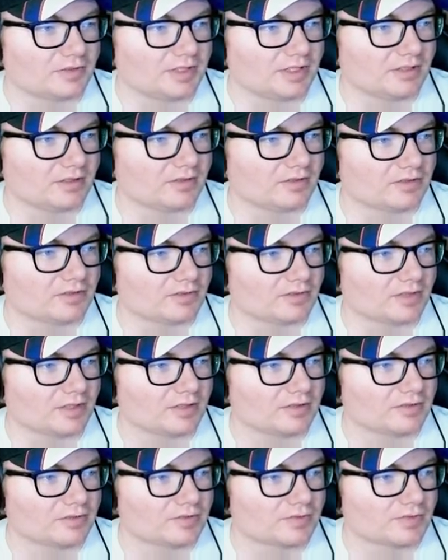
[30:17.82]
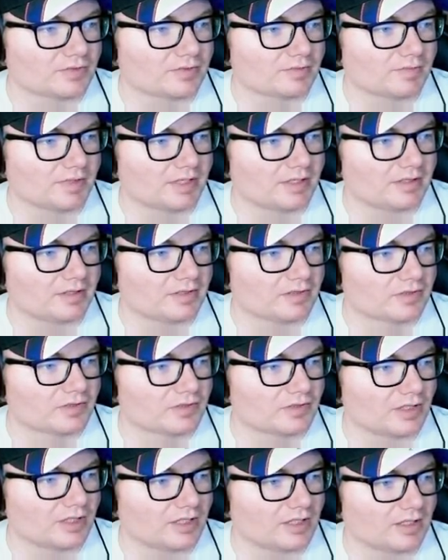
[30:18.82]
us, so he also got screwed by
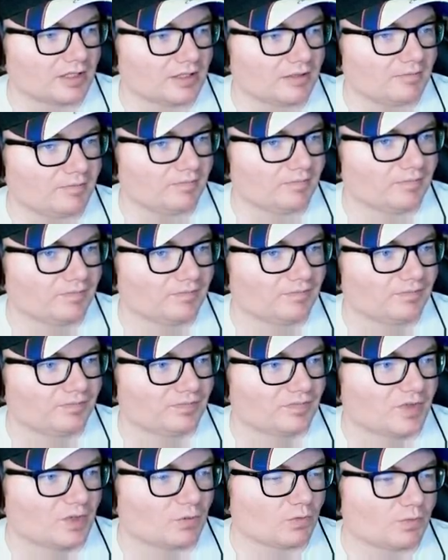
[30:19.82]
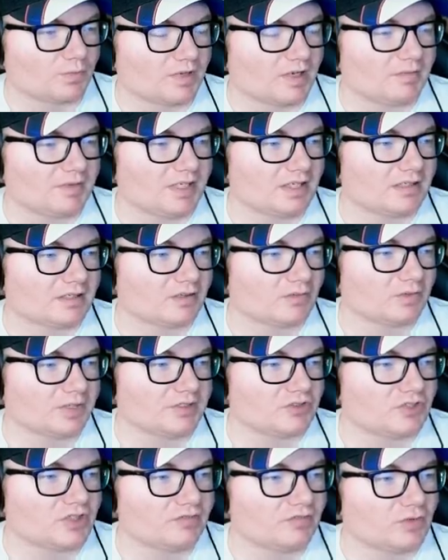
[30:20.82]
this. Um, we're probably not going to
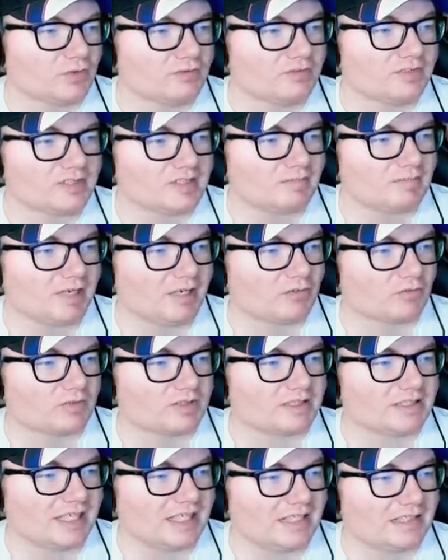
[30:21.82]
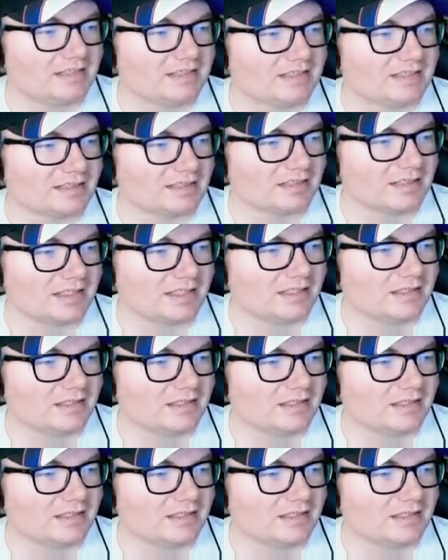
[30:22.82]
win. Jeff Gordon somehow retains the